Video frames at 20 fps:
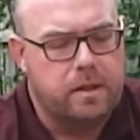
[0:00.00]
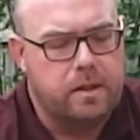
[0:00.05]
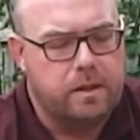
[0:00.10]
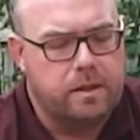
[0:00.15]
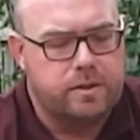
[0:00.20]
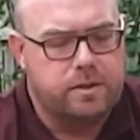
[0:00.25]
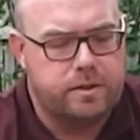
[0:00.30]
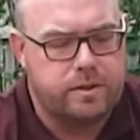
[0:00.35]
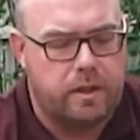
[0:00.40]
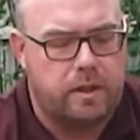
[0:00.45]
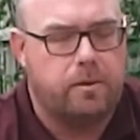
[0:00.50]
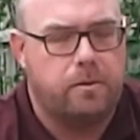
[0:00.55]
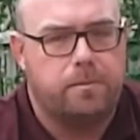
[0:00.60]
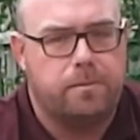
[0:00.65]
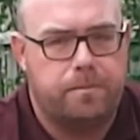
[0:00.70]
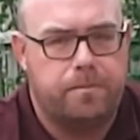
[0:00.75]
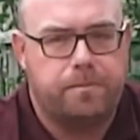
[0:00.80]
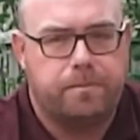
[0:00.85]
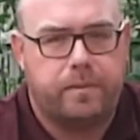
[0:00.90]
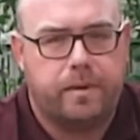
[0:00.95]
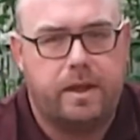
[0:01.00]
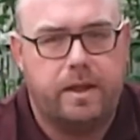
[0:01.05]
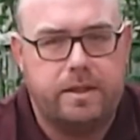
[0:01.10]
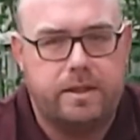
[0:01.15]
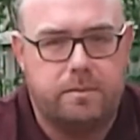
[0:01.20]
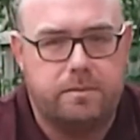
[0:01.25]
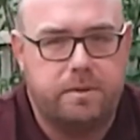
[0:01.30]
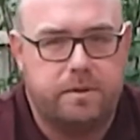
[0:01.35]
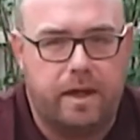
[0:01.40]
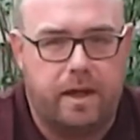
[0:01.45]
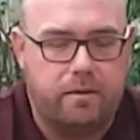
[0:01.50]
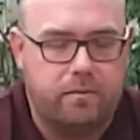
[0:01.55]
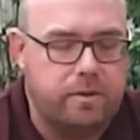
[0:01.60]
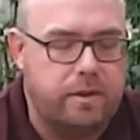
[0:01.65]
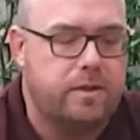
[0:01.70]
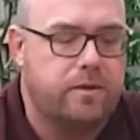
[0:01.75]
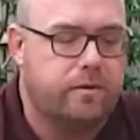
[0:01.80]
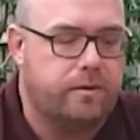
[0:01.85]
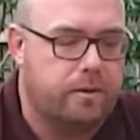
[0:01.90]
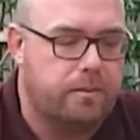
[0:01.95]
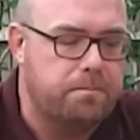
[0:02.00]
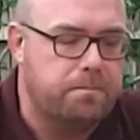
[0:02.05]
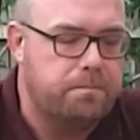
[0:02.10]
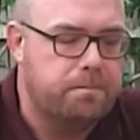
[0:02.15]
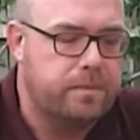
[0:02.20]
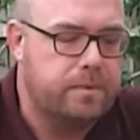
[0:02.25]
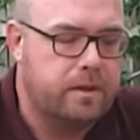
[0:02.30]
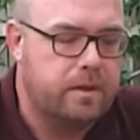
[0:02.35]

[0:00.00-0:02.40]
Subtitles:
So, in terms of getting rid of them,